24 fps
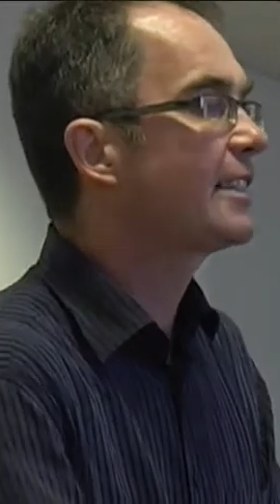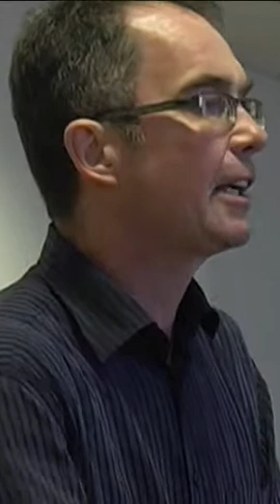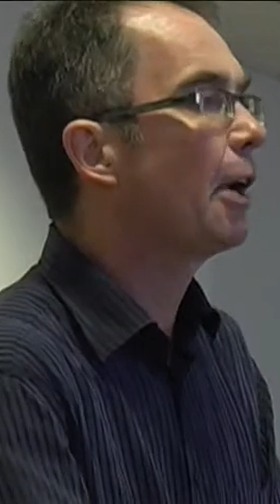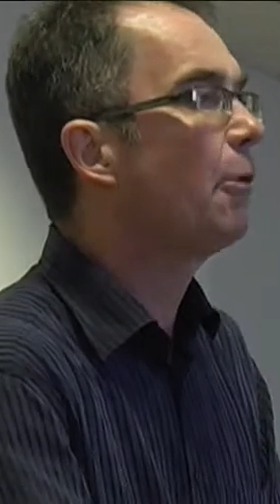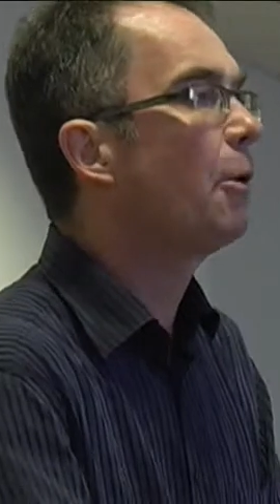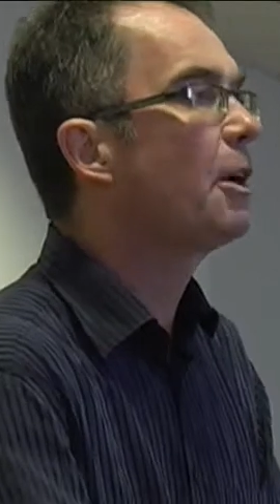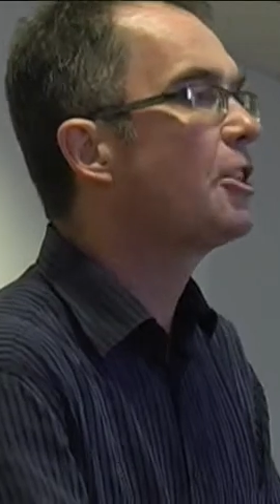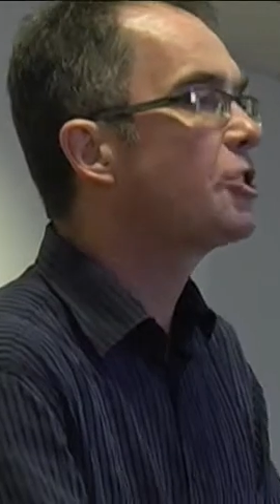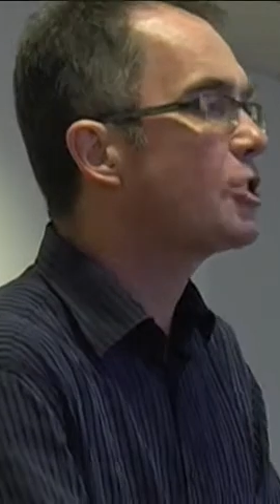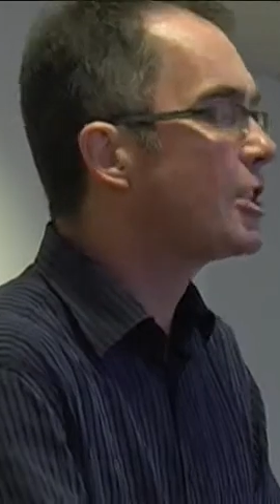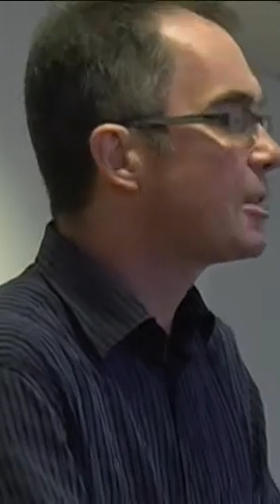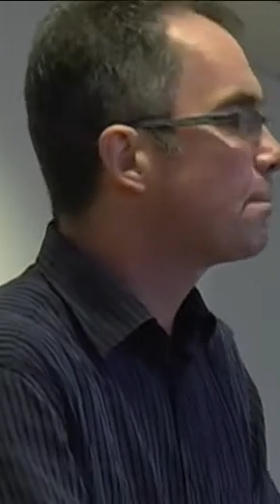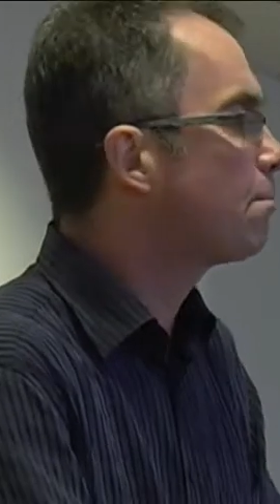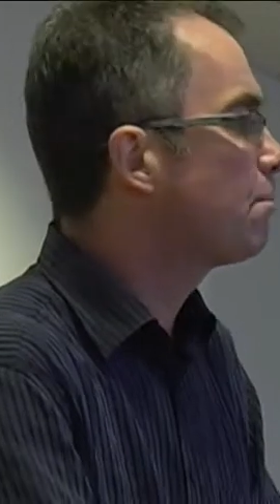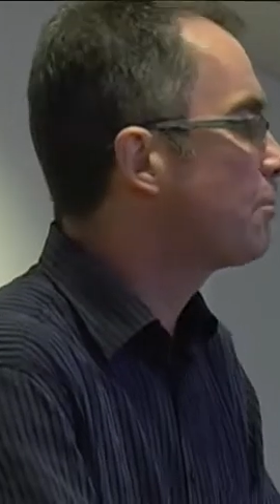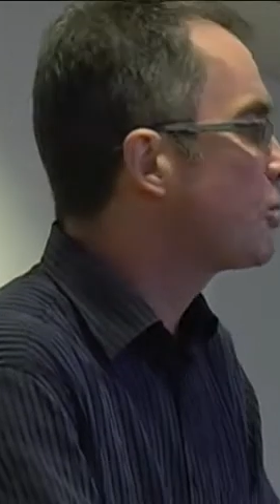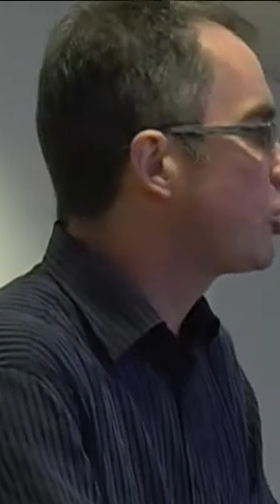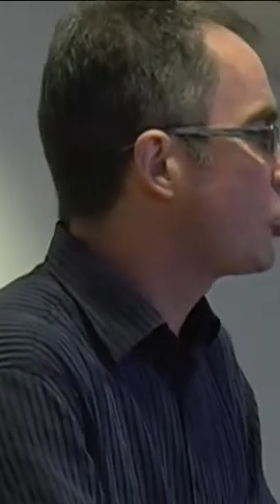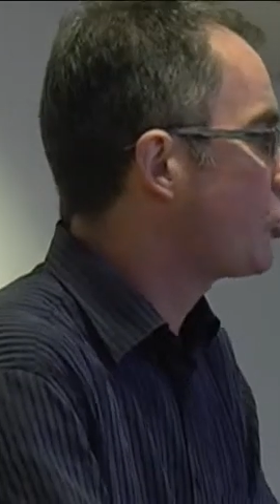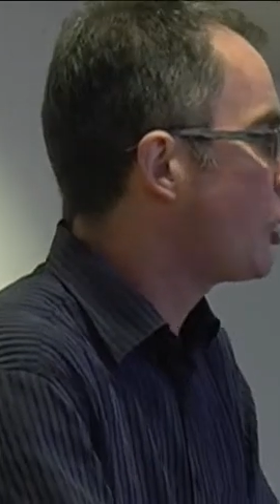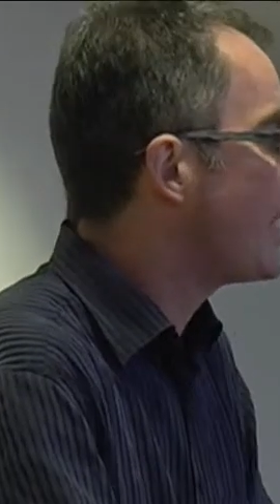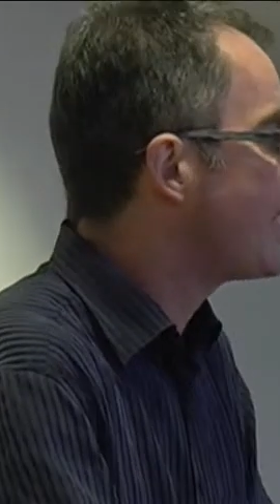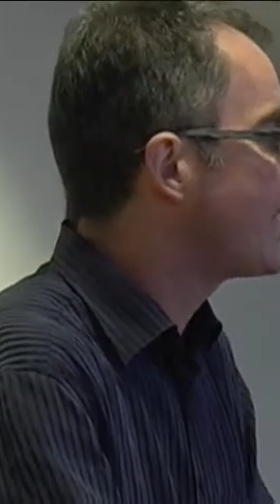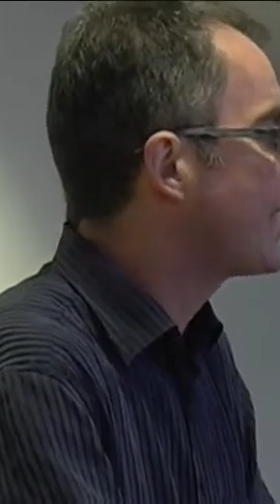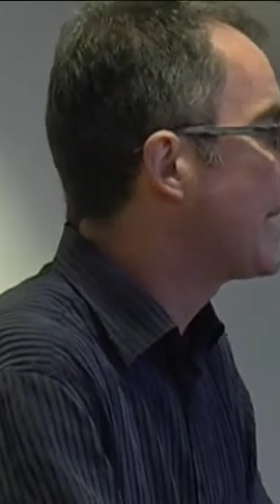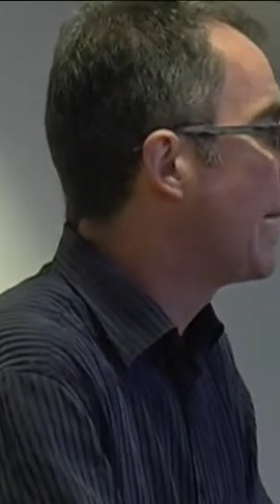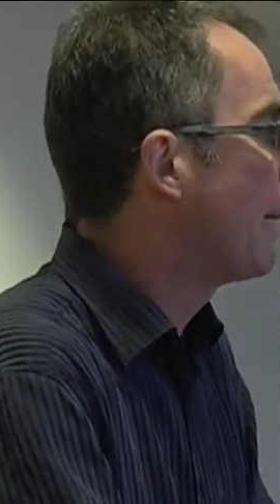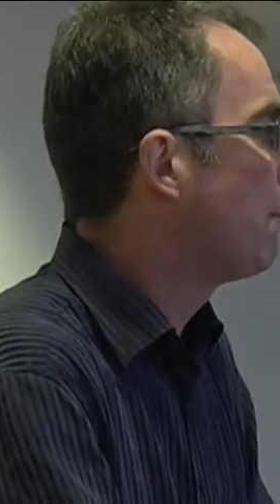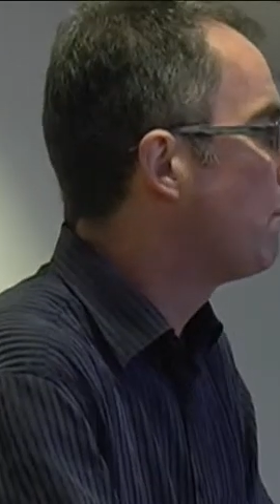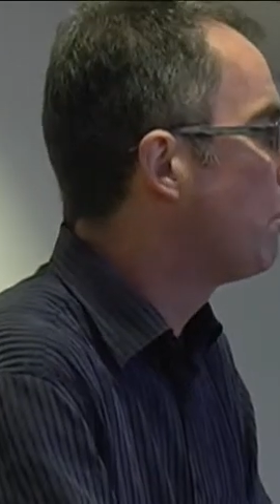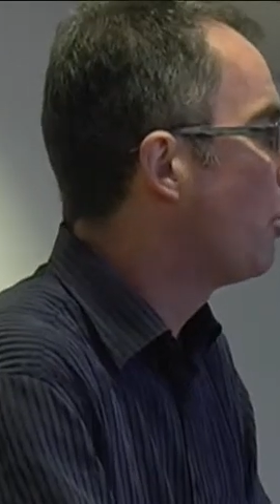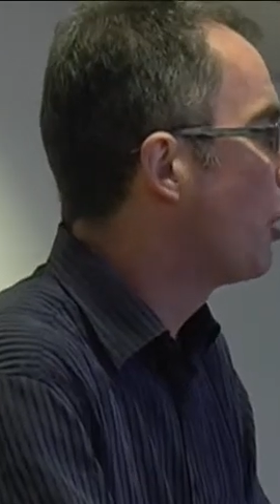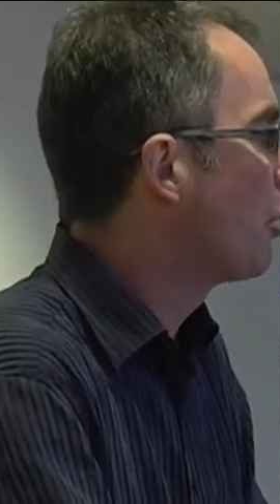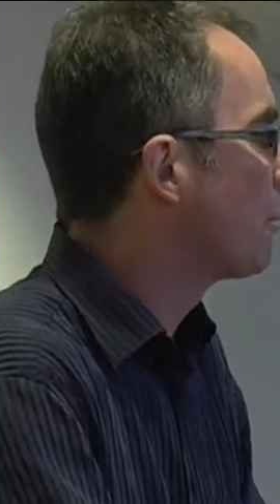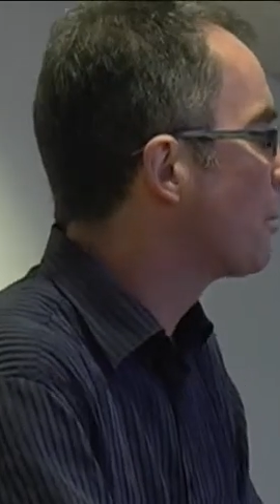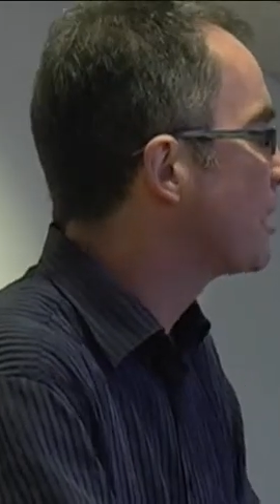and I want to just stress
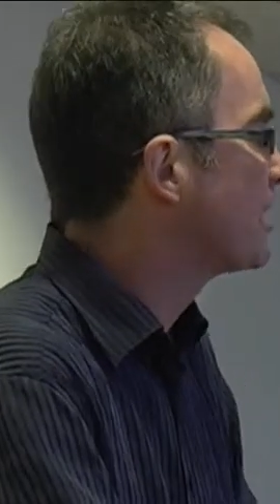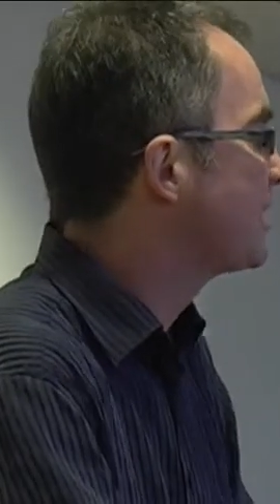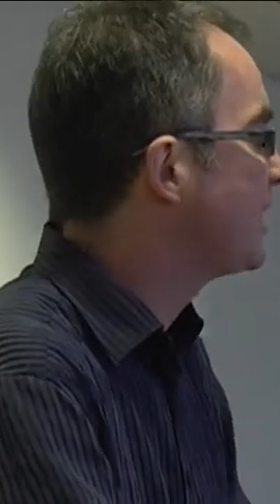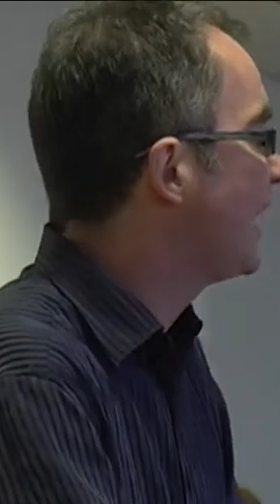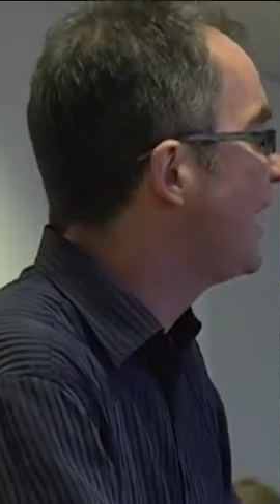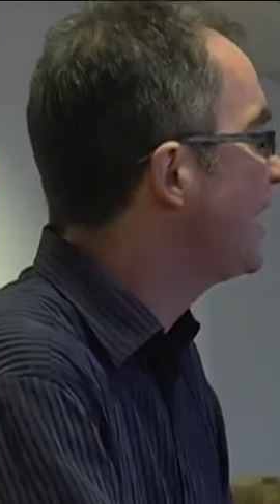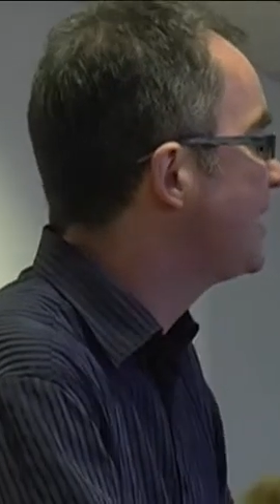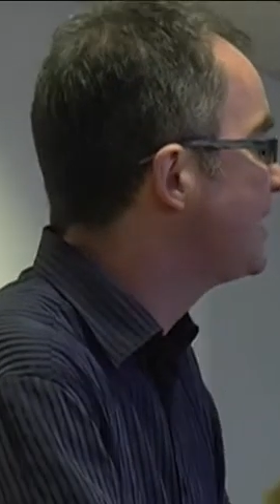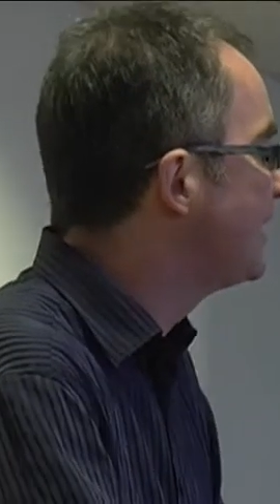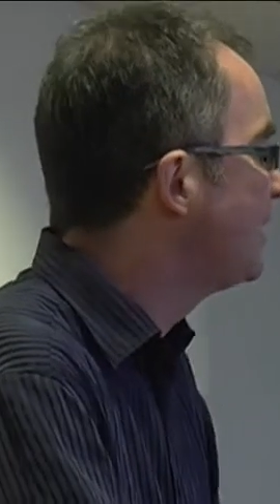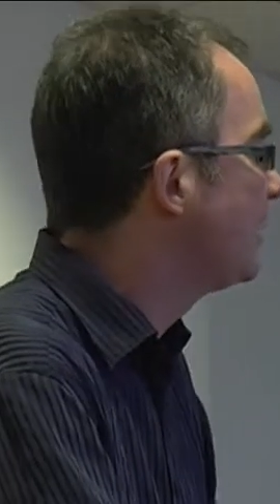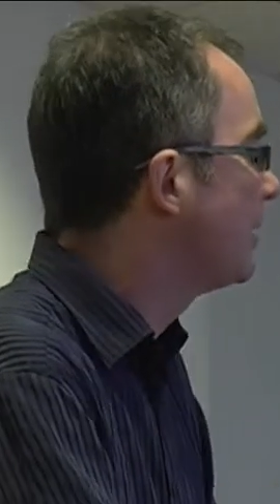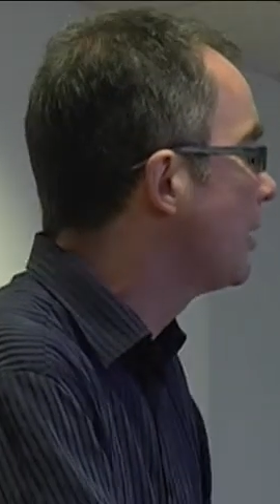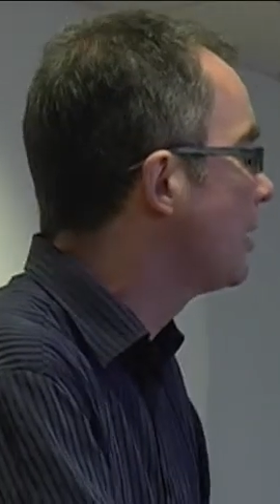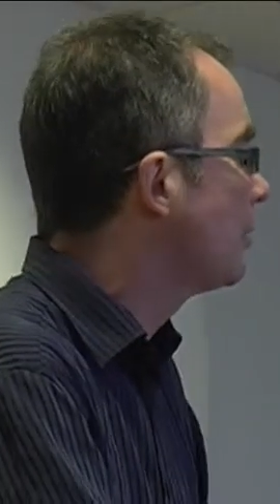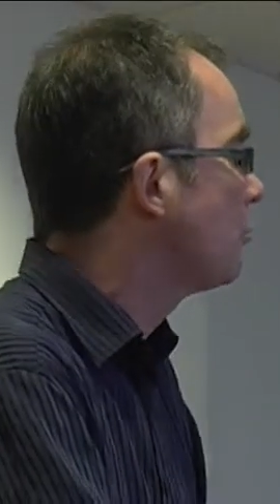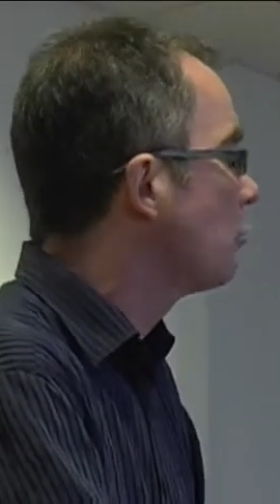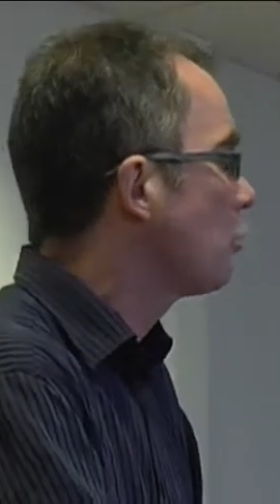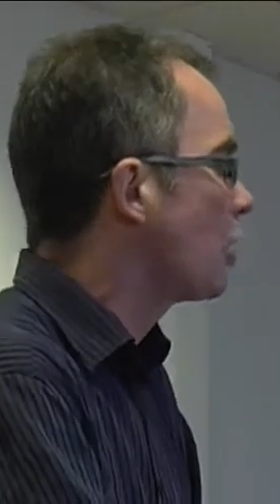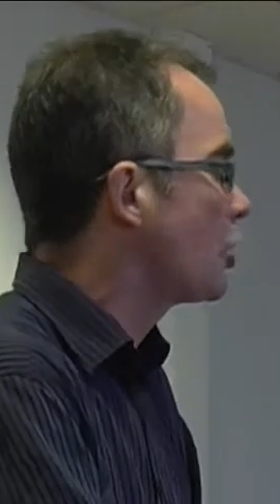that point because the idea that